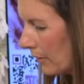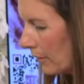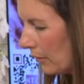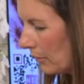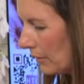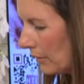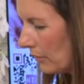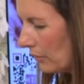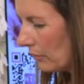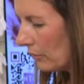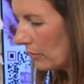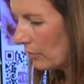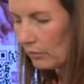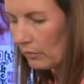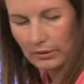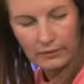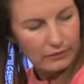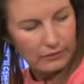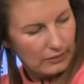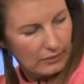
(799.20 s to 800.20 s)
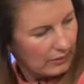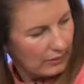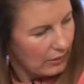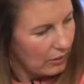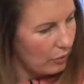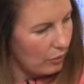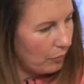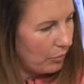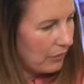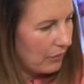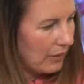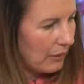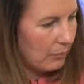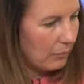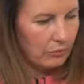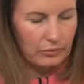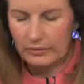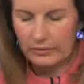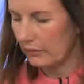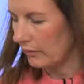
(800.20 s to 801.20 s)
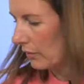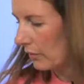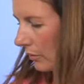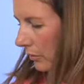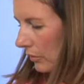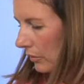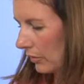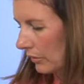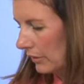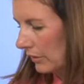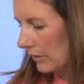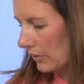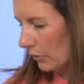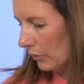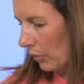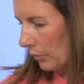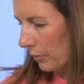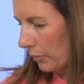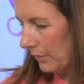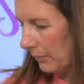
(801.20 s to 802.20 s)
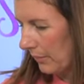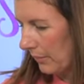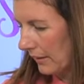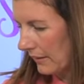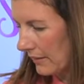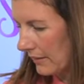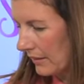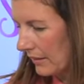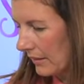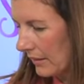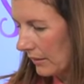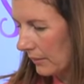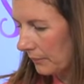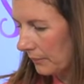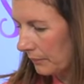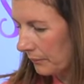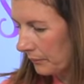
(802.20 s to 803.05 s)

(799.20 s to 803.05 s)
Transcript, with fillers: Oh, I don't know. Did I open that bunny's? No, I don't need to open it. Mine's here.